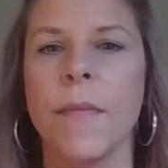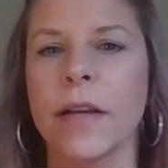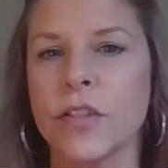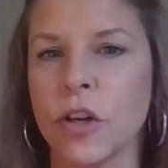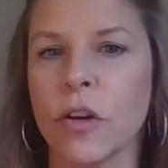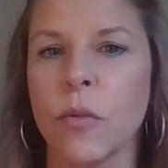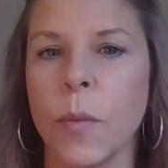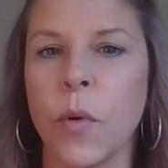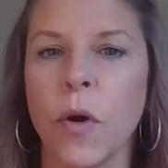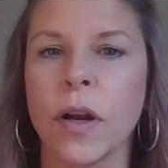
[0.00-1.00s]
external
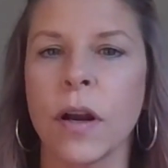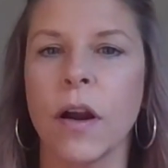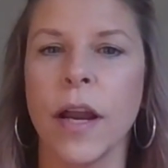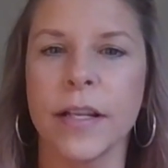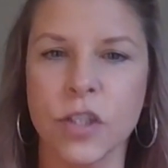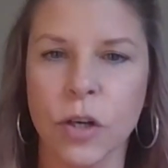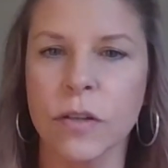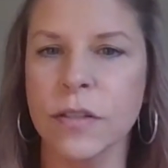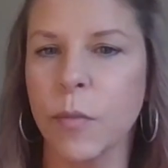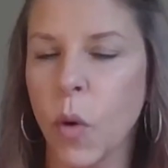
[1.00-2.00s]

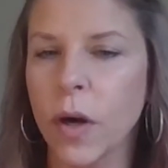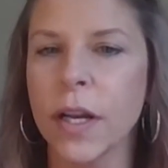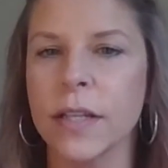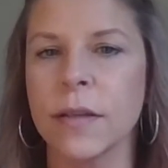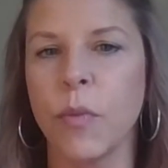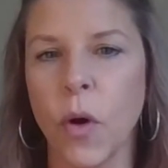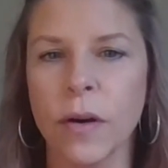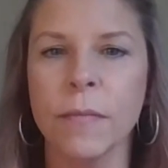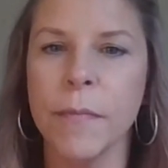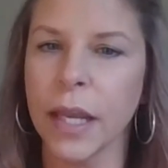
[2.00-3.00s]
support is
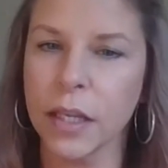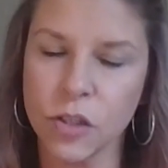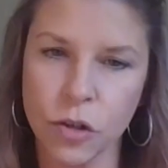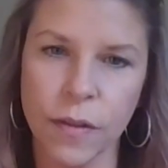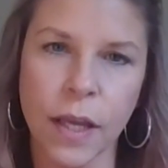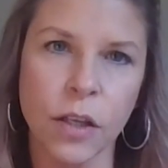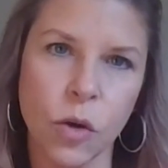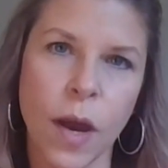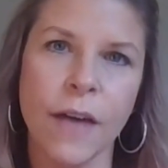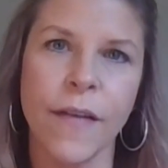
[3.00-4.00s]
important, making sure that
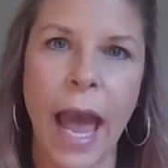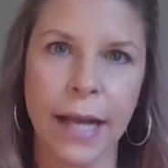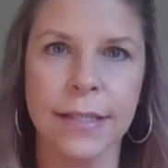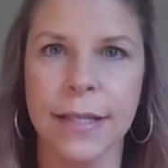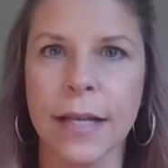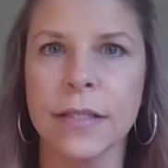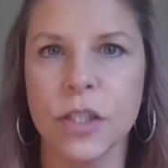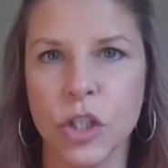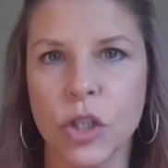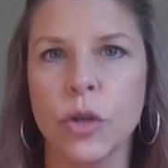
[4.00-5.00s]
you have
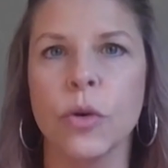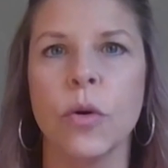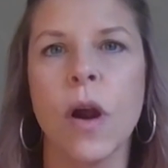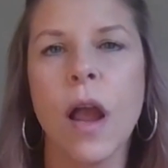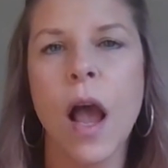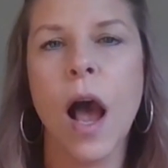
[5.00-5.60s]
access to